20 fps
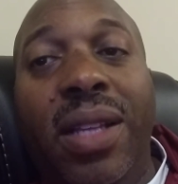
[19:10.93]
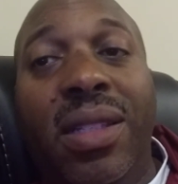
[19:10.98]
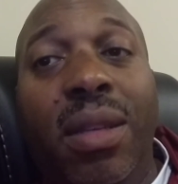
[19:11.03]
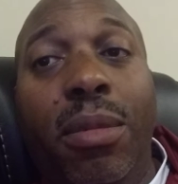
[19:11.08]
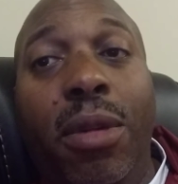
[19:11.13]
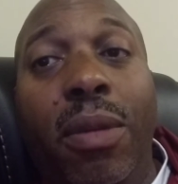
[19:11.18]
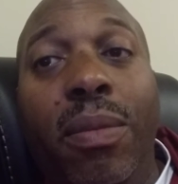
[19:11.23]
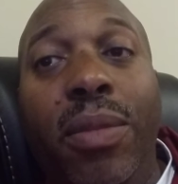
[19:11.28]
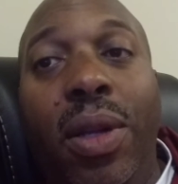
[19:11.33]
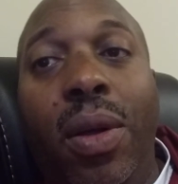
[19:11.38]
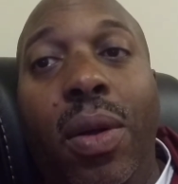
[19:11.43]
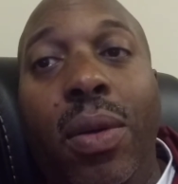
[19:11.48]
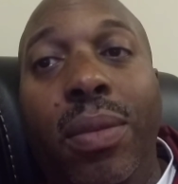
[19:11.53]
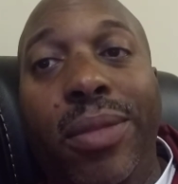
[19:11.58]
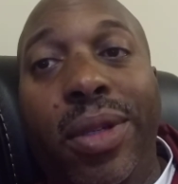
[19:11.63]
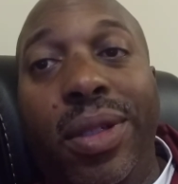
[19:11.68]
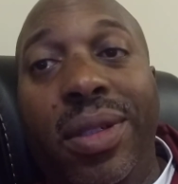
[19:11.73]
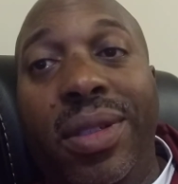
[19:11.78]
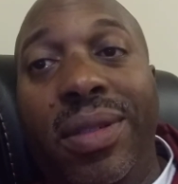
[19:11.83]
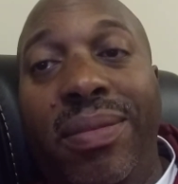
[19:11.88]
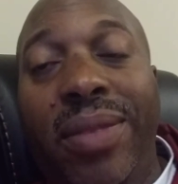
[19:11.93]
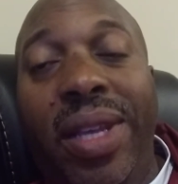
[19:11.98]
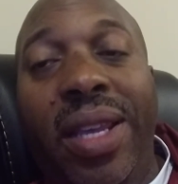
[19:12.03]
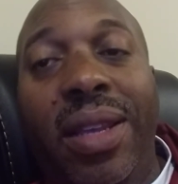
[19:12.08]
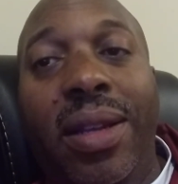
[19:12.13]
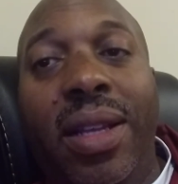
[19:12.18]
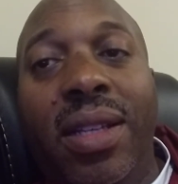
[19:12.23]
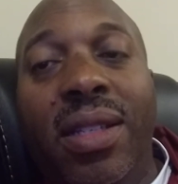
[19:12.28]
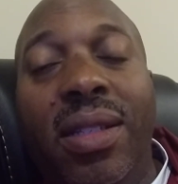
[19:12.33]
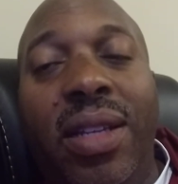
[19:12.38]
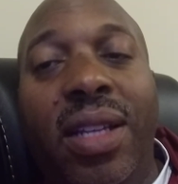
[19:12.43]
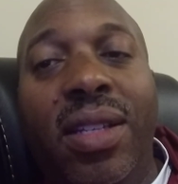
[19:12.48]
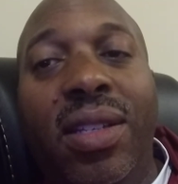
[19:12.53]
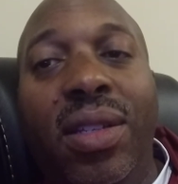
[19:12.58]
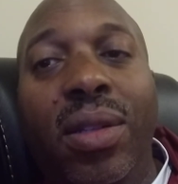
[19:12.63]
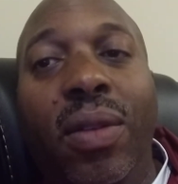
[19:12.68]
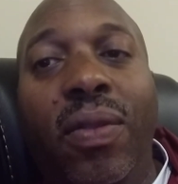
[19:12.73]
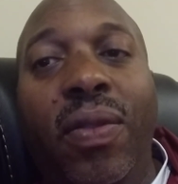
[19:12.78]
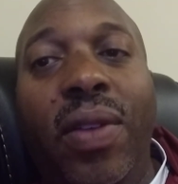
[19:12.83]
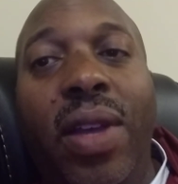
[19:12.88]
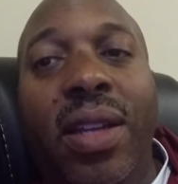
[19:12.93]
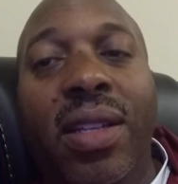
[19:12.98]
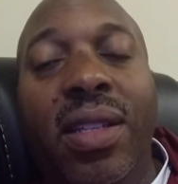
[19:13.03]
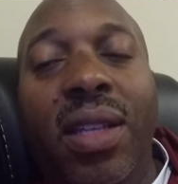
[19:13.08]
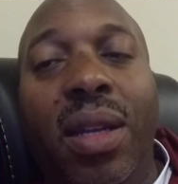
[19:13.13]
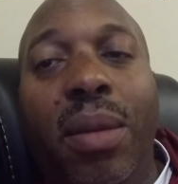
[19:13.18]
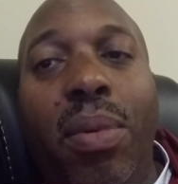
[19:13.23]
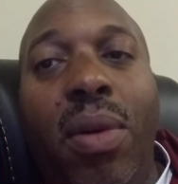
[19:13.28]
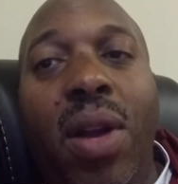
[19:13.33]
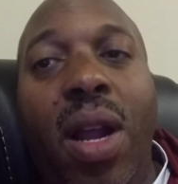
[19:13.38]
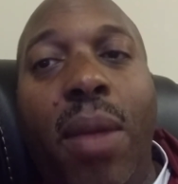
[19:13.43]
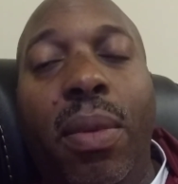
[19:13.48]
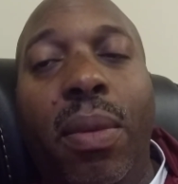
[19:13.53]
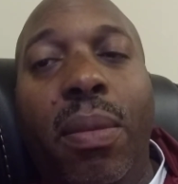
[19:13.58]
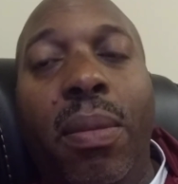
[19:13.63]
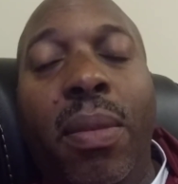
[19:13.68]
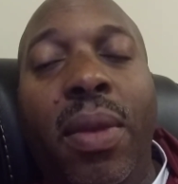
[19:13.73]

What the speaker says: Some of them don't, but hey, that's still fine. It's not a problem.